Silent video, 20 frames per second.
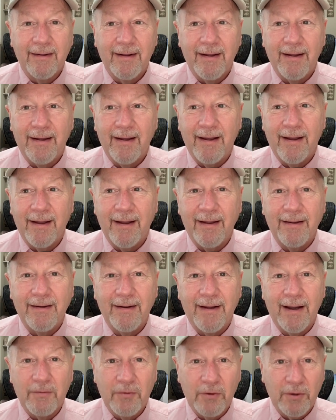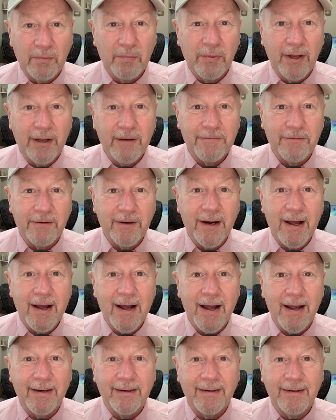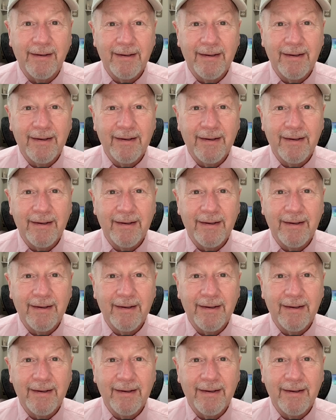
And I'm going to play for nine,